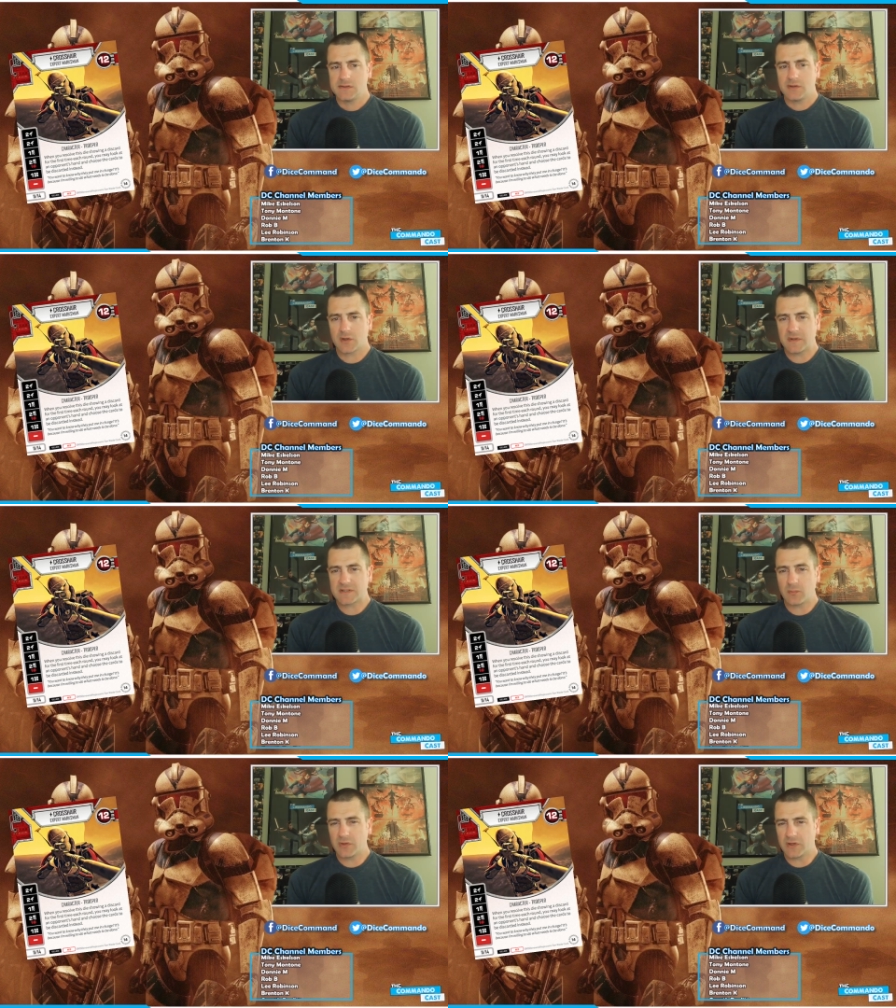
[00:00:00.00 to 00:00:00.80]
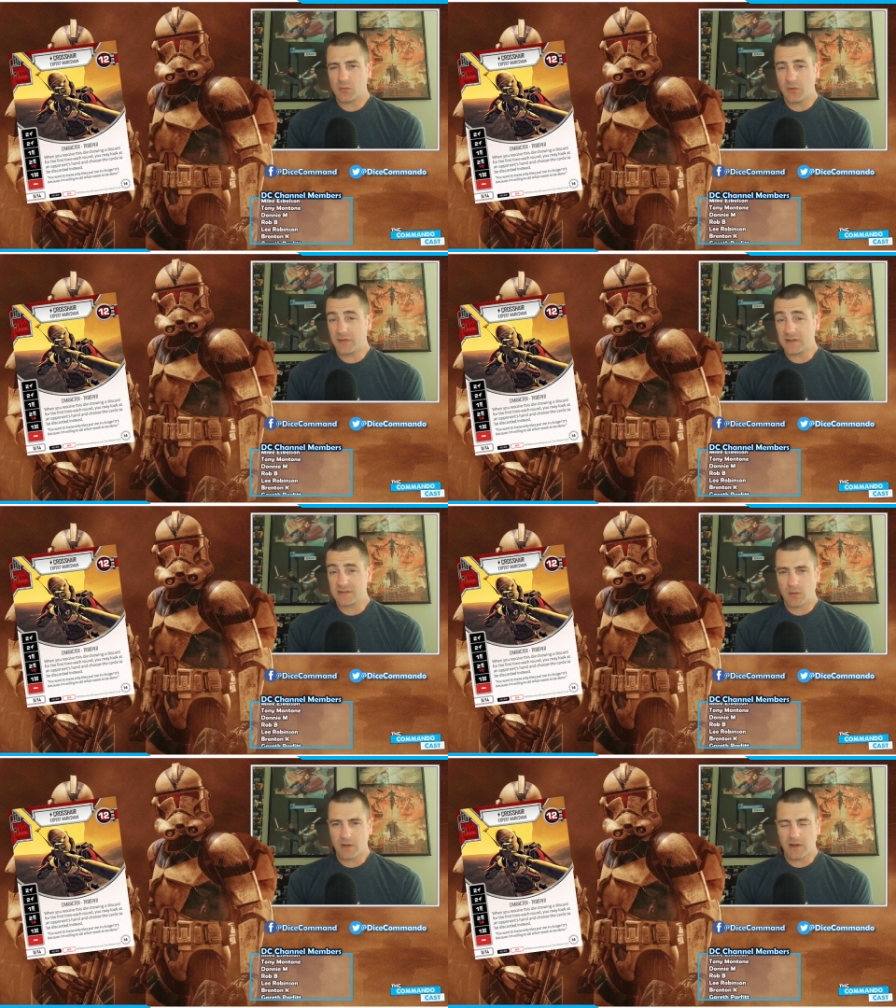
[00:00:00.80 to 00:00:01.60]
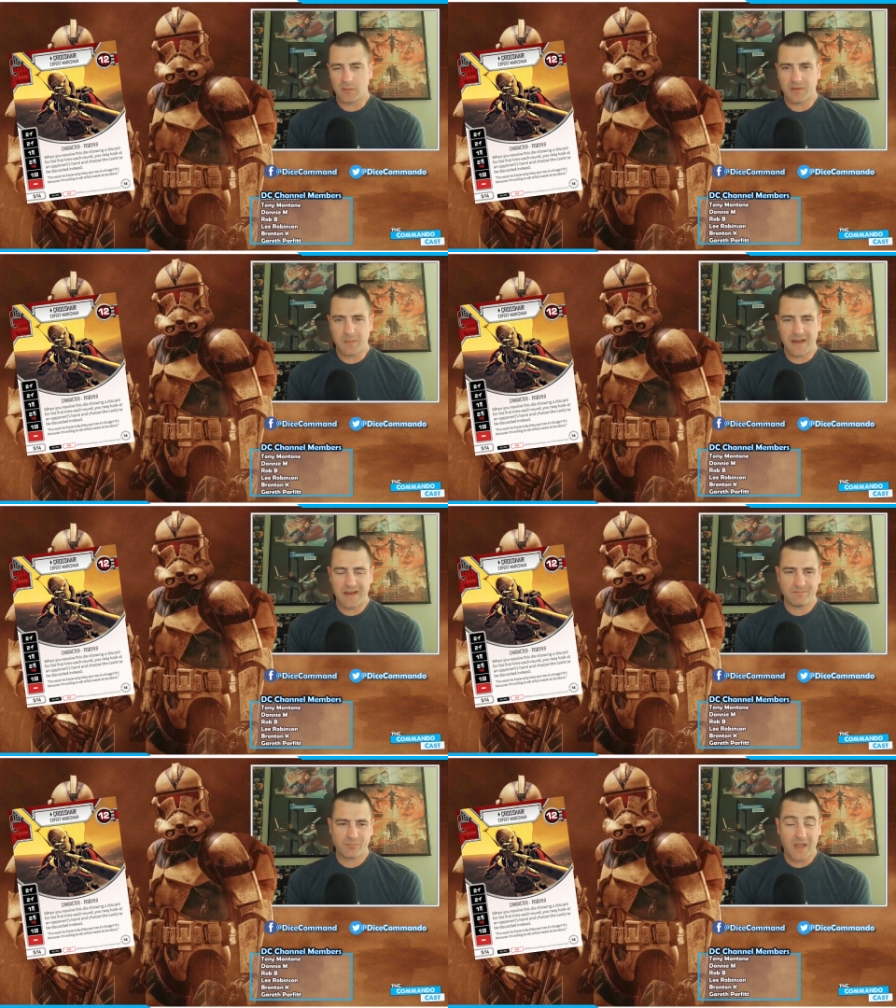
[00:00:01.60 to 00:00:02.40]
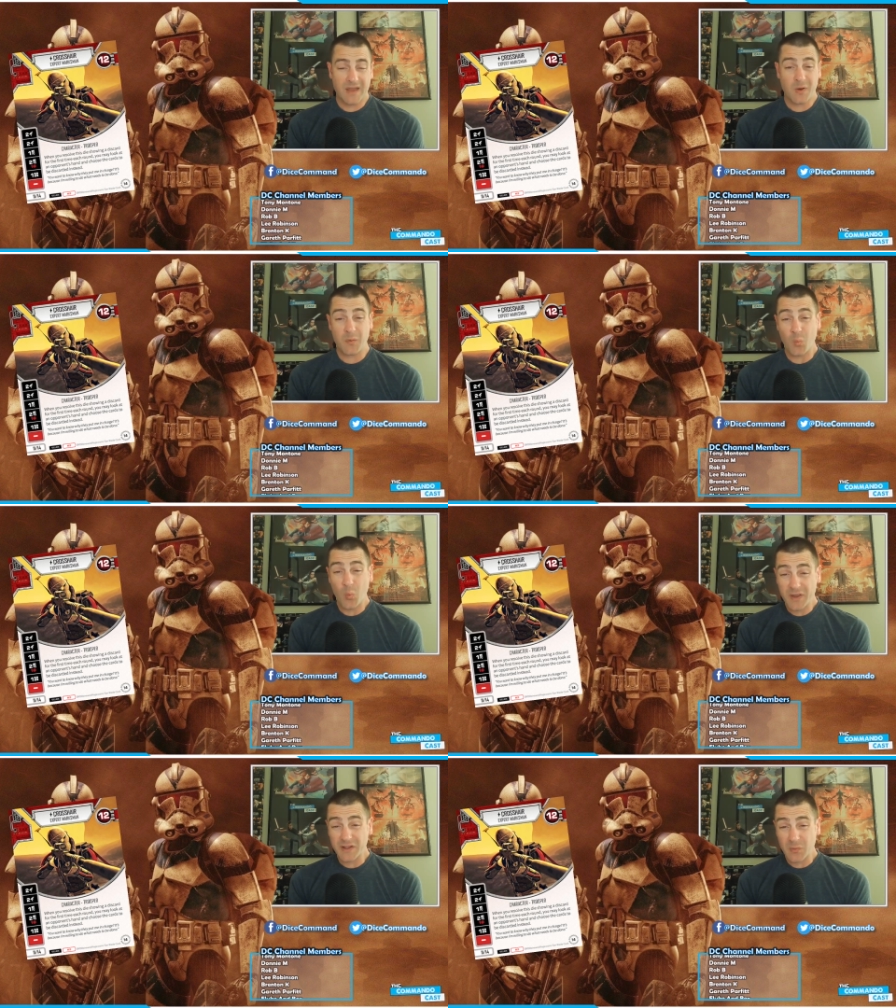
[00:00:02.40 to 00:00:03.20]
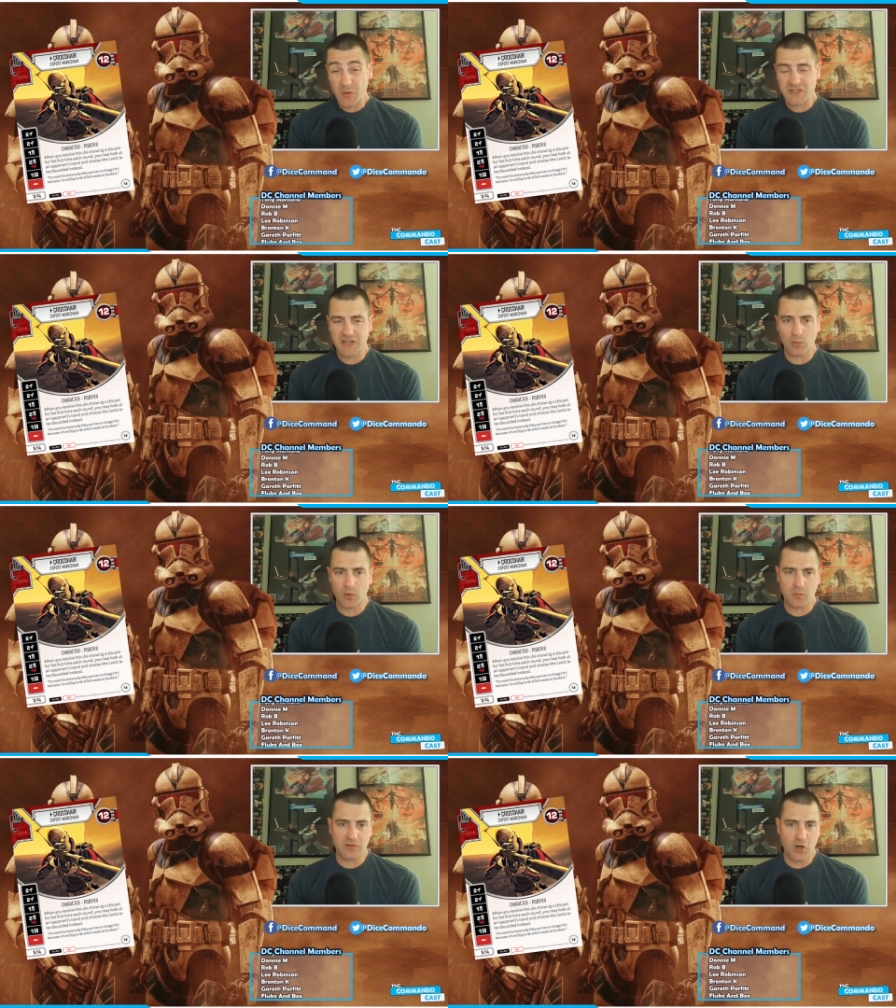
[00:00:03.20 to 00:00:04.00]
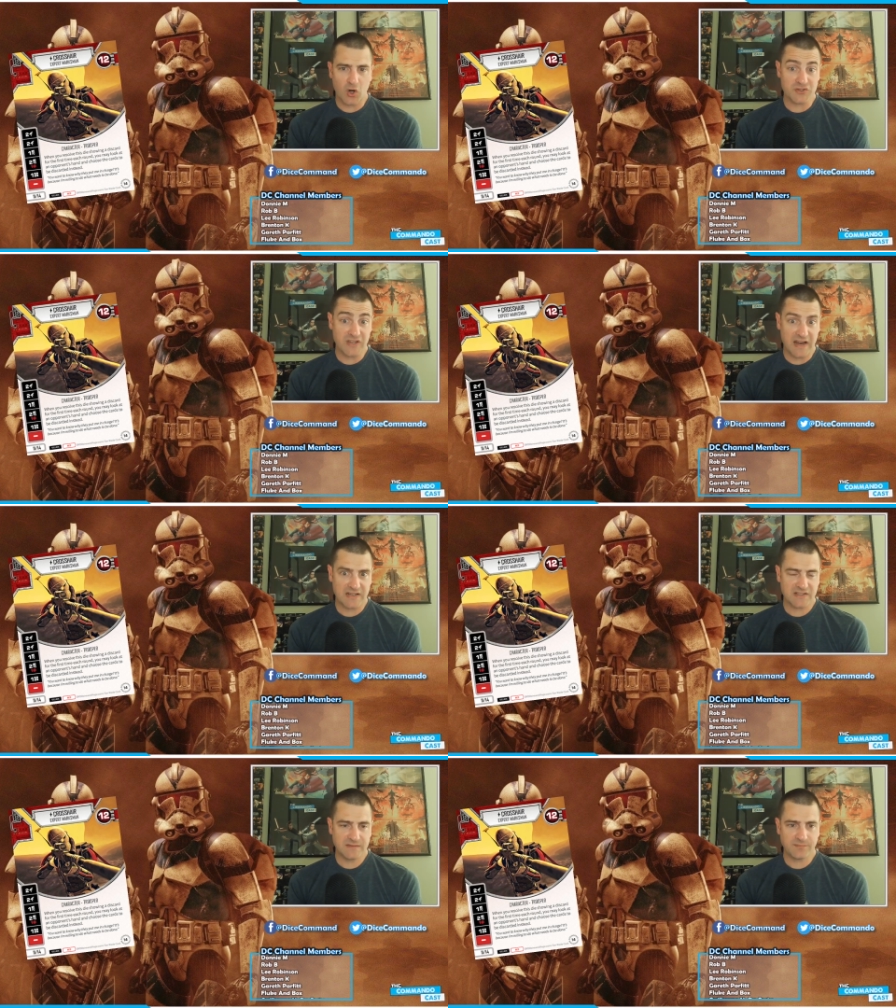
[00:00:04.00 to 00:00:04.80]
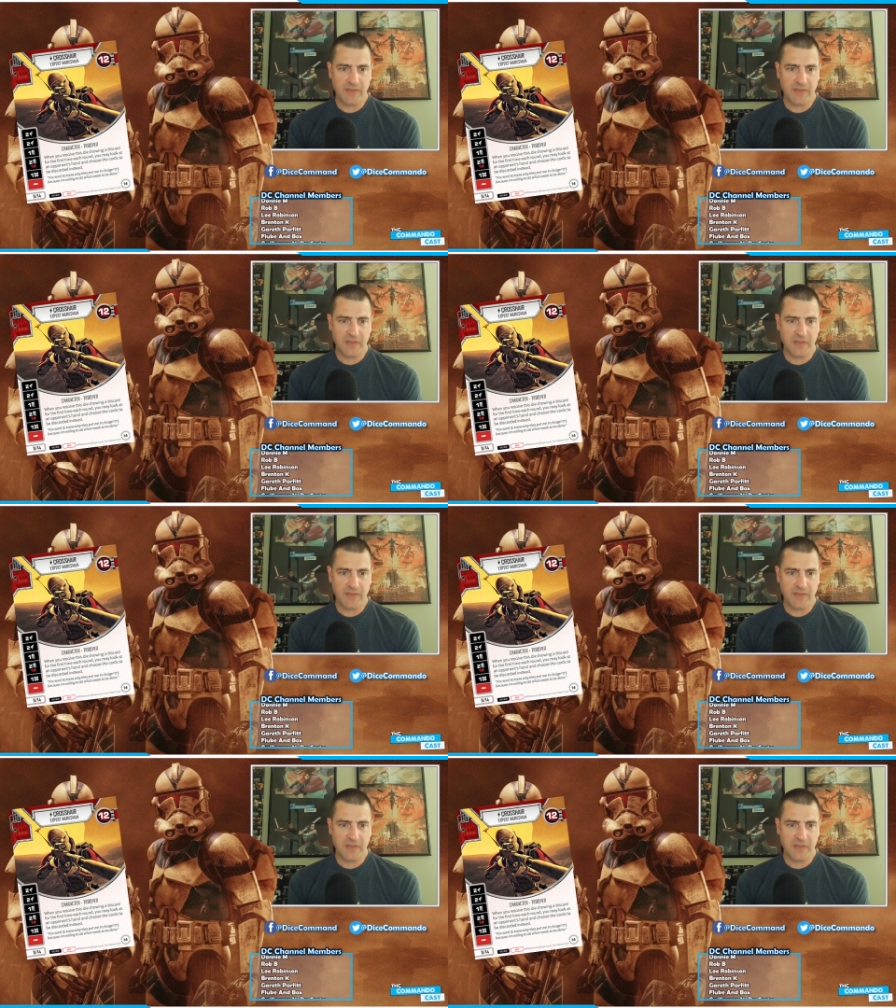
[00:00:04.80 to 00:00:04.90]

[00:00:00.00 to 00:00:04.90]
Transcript: there could be some really cool things going on with him. I, I really wish he'd work with Gar Saxon.